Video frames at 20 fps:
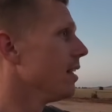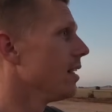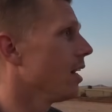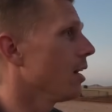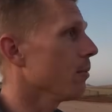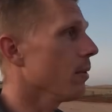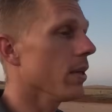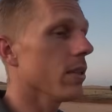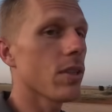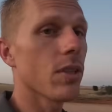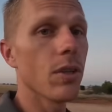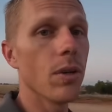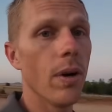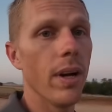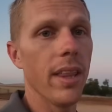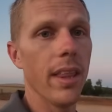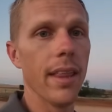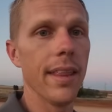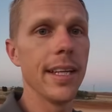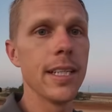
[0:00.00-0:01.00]
I'm not sure
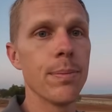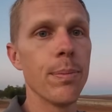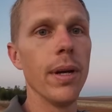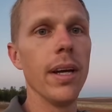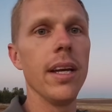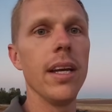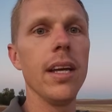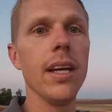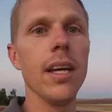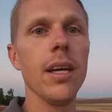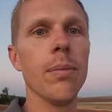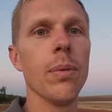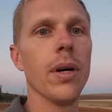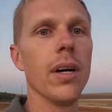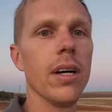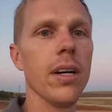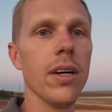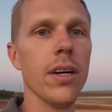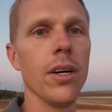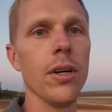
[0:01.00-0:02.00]
whether this bit here
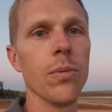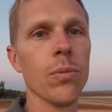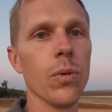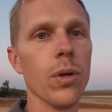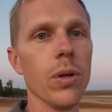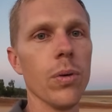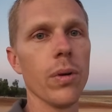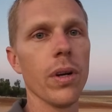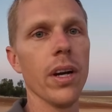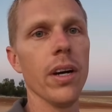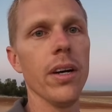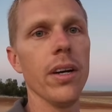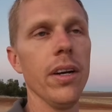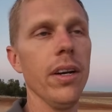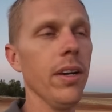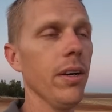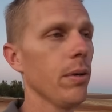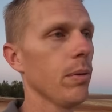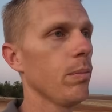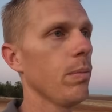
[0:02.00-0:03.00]
by home will go,